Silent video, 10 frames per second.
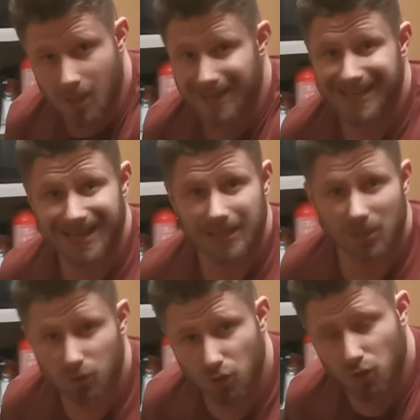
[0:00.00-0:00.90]
Again,
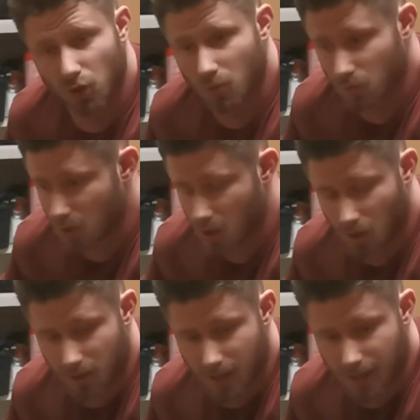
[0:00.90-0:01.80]
not too sure
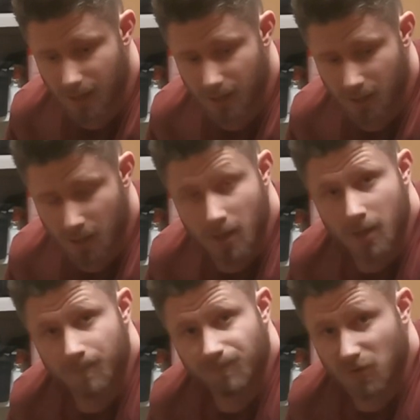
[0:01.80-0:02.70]
on
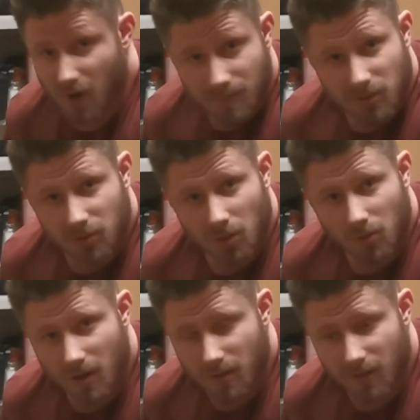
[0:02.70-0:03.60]
reps at all
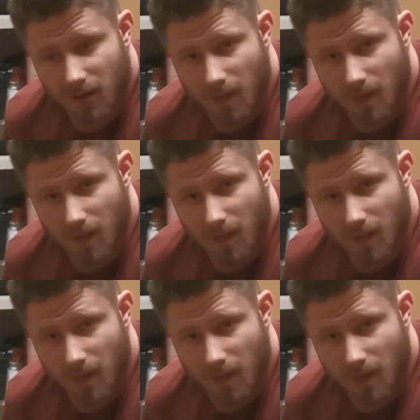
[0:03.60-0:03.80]
or anything.